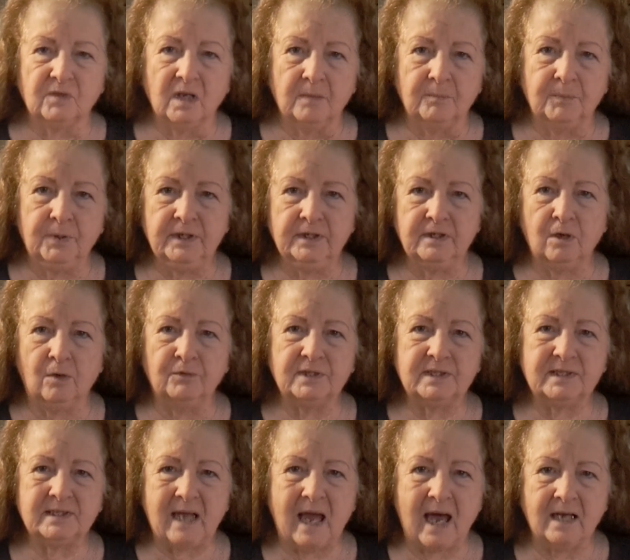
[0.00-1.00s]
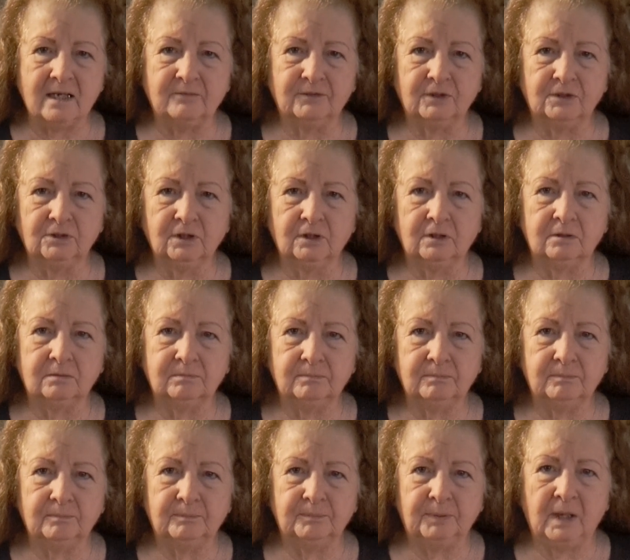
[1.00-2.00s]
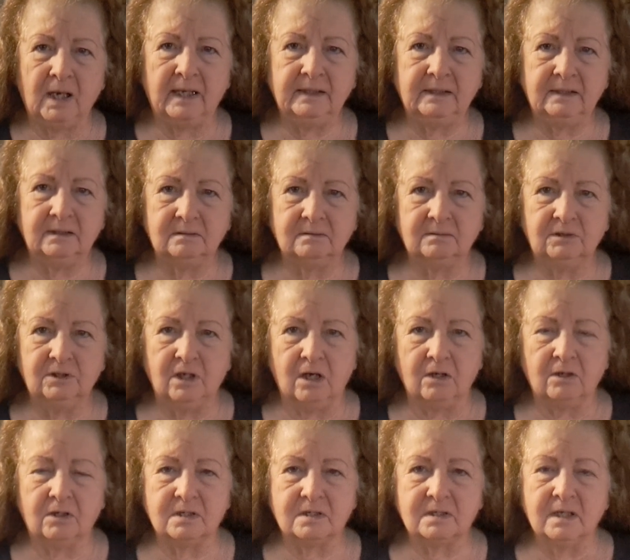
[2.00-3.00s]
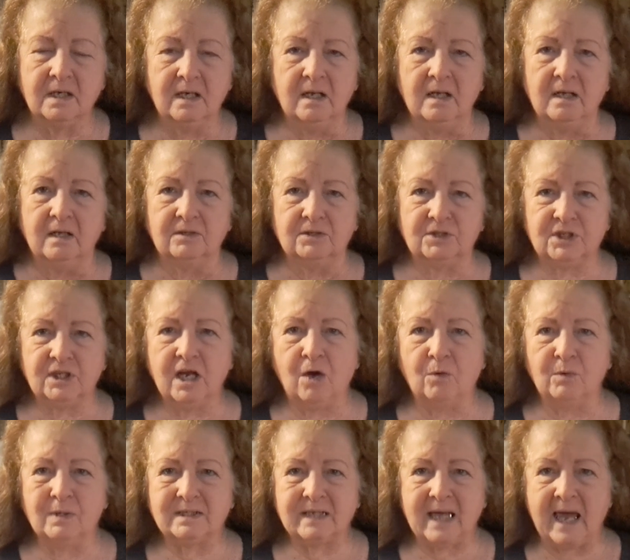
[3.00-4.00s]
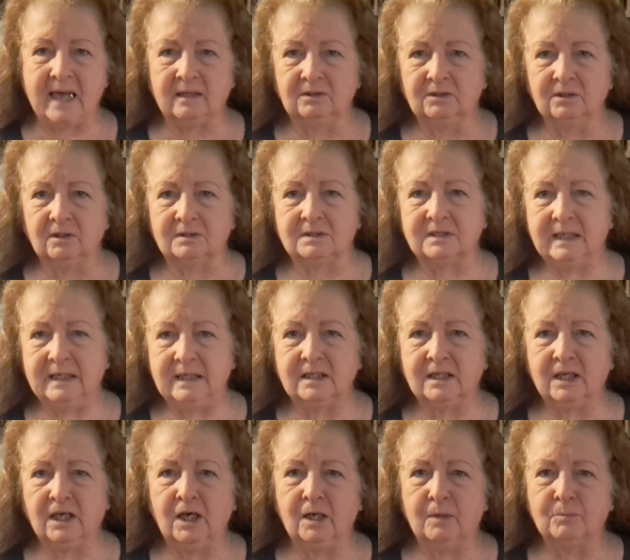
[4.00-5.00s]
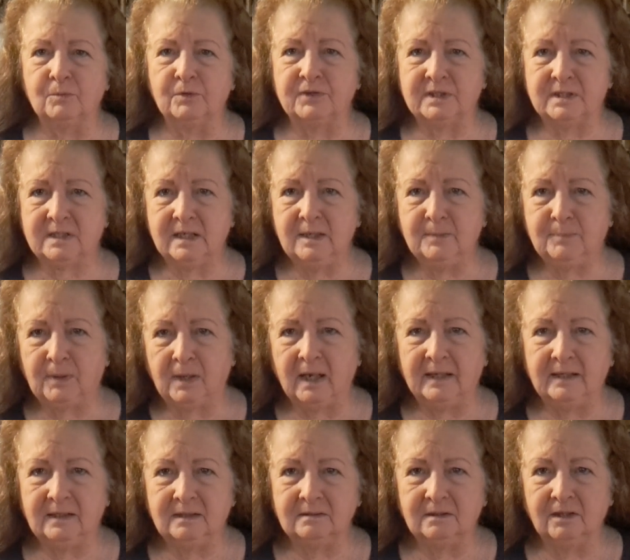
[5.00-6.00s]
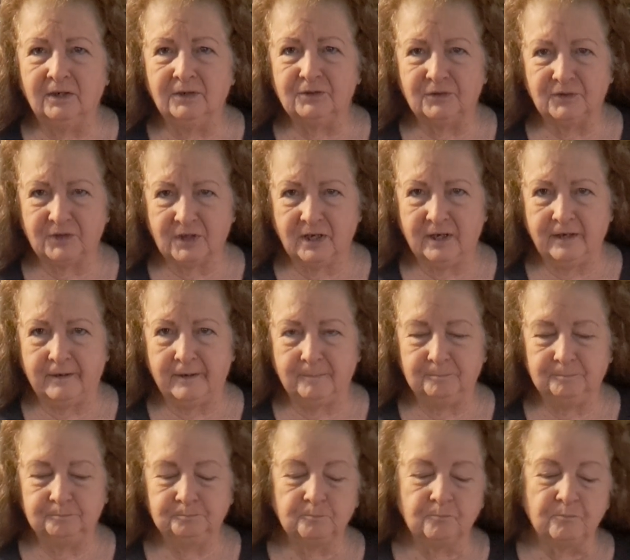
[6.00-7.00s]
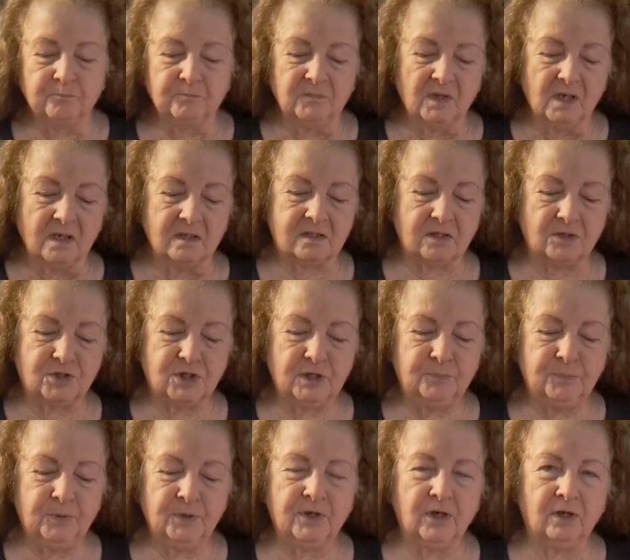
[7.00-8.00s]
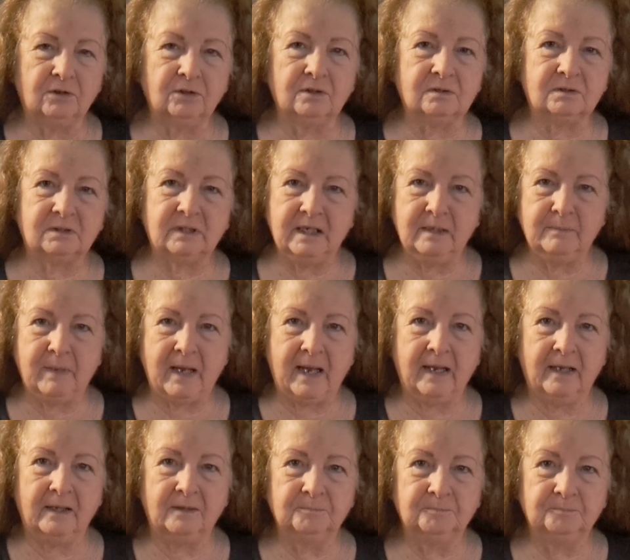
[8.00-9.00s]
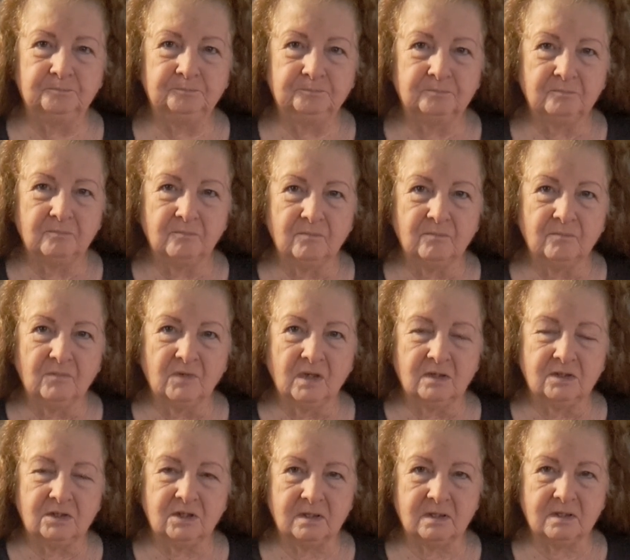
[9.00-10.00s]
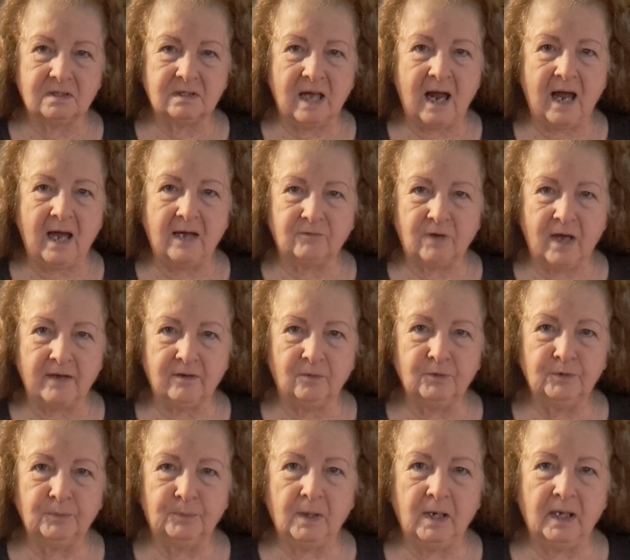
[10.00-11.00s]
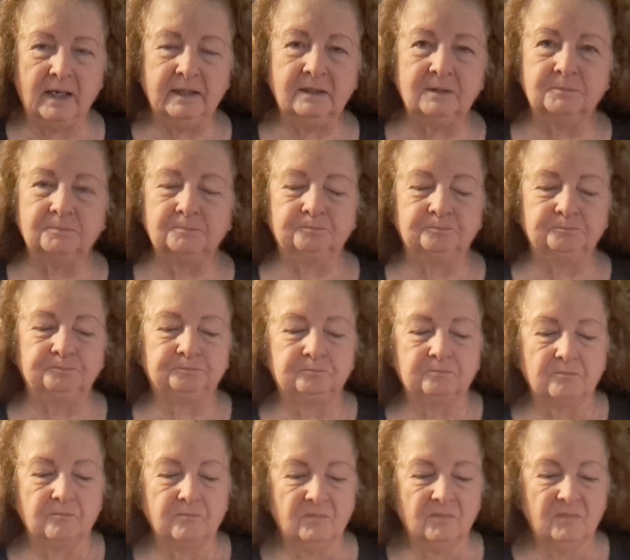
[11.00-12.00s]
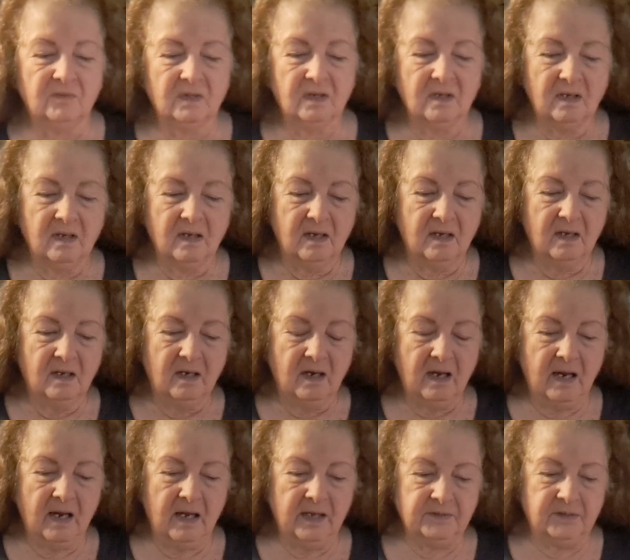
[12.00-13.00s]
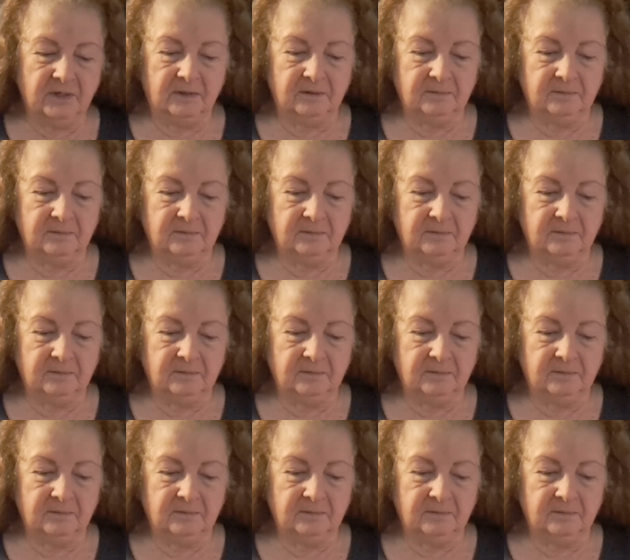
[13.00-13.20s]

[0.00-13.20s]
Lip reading: put it on the side of her little plate, because she always had a little teacup with a tea plate under the cup. So she'd put her little tea bag to the side right on the plate. And